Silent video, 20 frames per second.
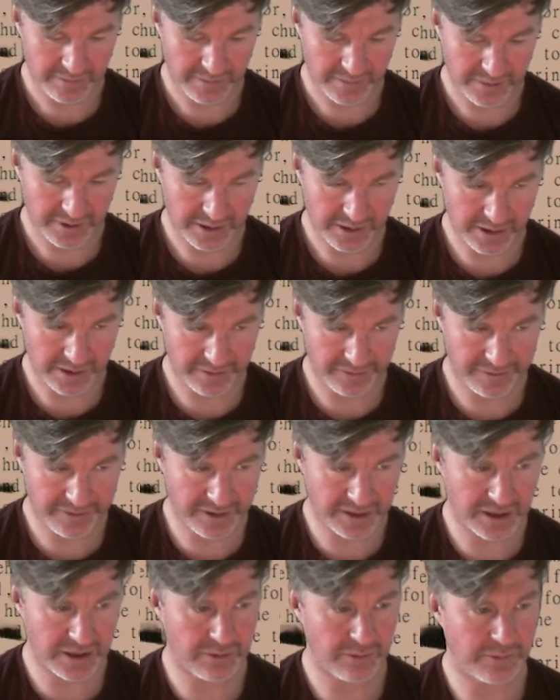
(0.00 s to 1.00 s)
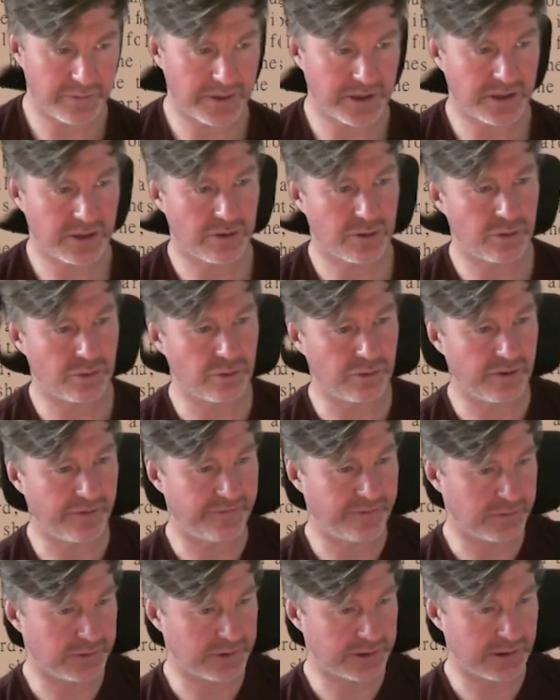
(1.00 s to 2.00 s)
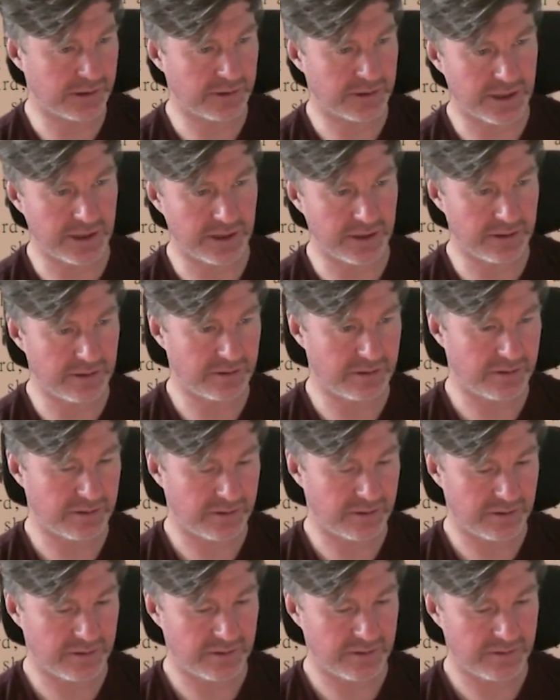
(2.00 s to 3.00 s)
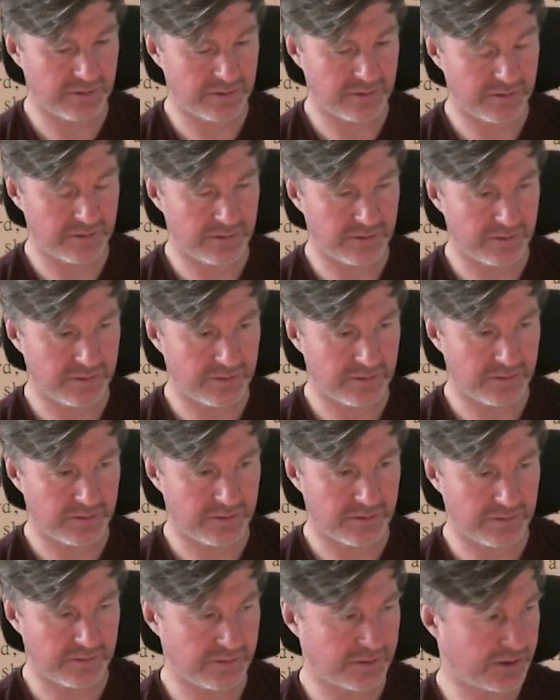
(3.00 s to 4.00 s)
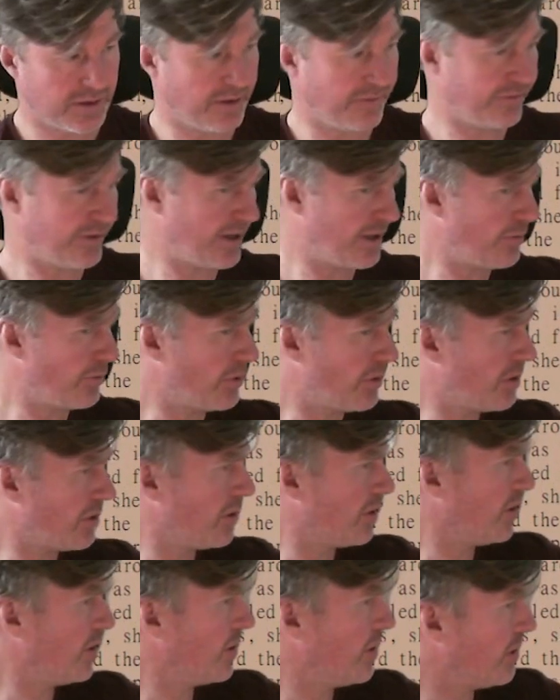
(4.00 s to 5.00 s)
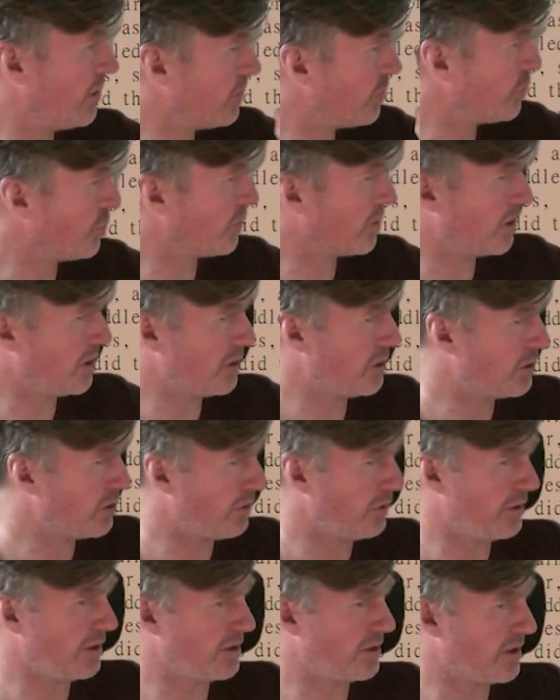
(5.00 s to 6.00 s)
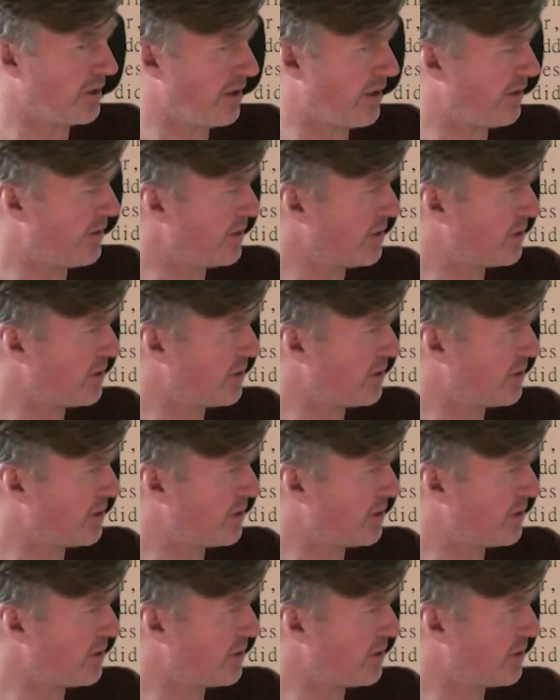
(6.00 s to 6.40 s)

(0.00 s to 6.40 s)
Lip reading: I think it would be cool if it was looking. So if they were talking to each other this